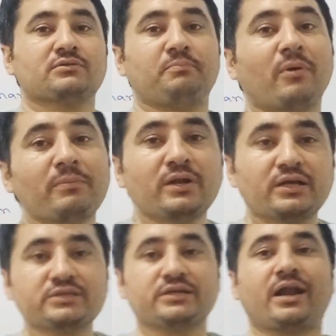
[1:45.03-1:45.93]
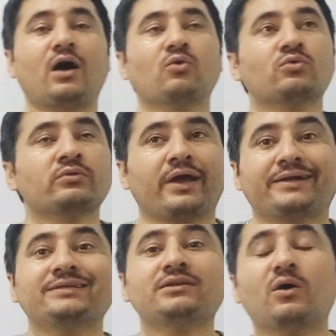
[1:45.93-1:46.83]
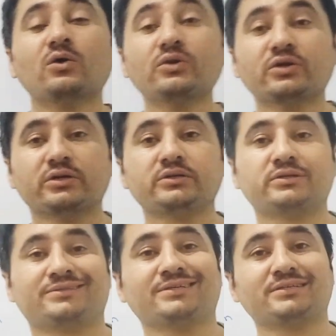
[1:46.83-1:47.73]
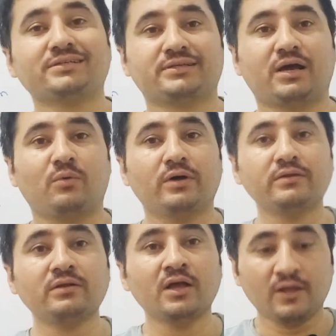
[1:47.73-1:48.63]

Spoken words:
published around 1867.